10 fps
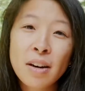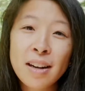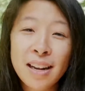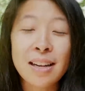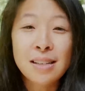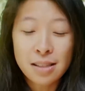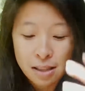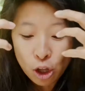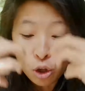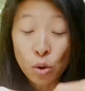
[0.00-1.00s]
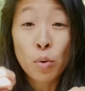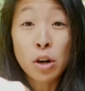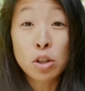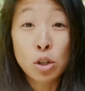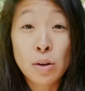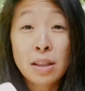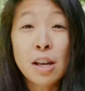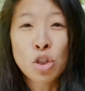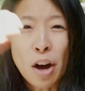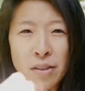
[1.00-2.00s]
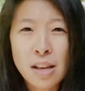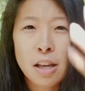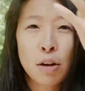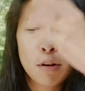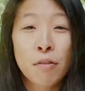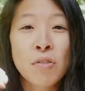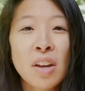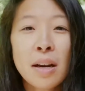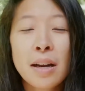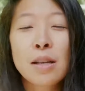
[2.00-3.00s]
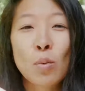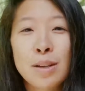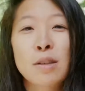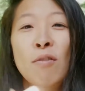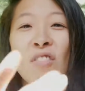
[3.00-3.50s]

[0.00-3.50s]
it is that you are doing, the thoughts that you're feeding is what's